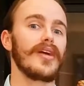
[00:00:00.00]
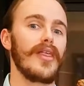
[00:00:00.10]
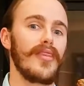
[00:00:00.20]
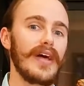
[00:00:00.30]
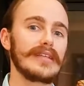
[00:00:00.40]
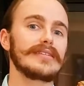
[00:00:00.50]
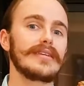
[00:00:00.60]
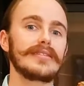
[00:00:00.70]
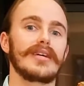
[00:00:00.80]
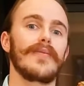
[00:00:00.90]
That
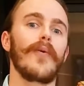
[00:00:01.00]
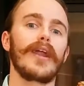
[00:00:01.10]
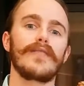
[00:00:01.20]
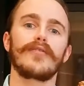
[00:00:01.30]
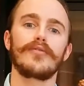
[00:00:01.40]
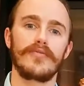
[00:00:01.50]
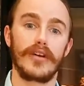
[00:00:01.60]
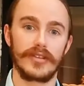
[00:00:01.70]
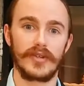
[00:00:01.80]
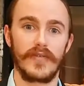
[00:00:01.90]
system, whatever you've
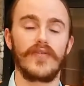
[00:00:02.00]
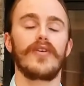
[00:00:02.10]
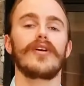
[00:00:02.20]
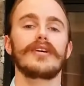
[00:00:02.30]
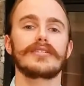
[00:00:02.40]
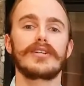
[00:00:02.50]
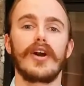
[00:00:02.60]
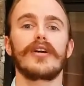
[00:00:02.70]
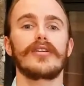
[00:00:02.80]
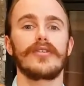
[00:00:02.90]
done so far, has
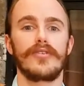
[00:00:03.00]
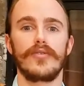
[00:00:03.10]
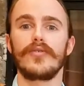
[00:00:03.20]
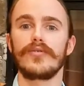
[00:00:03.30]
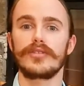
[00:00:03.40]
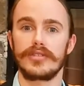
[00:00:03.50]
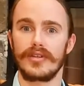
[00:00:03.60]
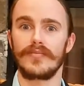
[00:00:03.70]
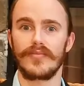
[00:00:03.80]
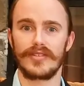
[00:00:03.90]
gotten you
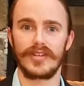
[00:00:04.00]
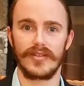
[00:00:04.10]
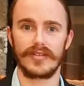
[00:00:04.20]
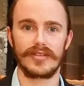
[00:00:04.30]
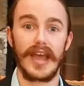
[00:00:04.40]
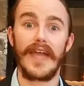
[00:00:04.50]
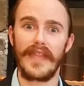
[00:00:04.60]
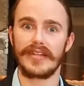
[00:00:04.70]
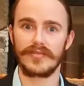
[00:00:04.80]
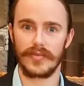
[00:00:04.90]
some results, and
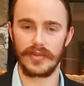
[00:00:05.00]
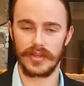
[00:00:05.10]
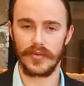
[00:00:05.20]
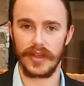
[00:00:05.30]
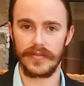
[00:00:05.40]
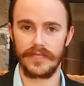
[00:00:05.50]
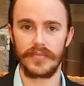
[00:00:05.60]
that's really great.